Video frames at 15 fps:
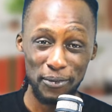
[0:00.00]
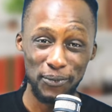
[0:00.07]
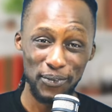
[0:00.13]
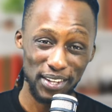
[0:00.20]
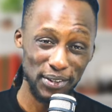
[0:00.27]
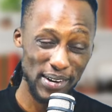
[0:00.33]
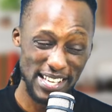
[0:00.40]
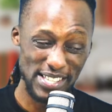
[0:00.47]

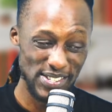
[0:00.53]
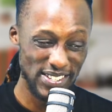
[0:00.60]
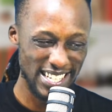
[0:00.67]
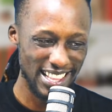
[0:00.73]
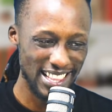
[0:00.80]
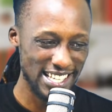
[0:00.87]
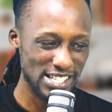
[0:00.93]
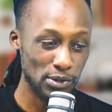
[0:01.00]
the ones who
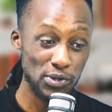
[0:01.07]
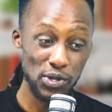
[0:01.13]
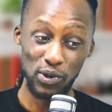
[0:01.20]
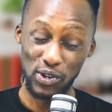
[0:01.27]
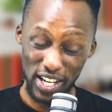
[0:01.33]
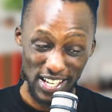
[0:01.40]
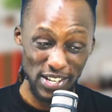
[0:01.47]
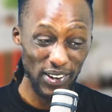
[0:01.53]
need these tools.
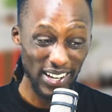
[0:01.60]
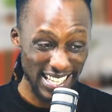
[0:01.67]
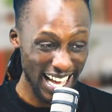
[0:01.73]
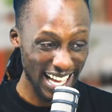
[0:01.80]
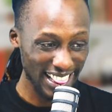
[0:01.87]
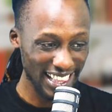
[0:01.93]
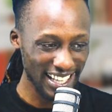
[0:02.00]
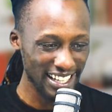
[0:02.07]
You'll
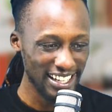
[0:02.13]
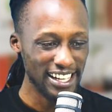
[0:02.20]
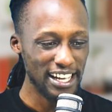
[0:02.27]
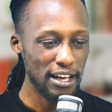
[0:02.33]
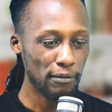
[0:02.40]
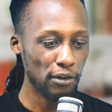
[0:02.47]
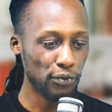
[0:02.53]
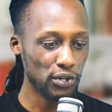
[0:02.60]
get there,
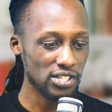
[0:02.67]
but for a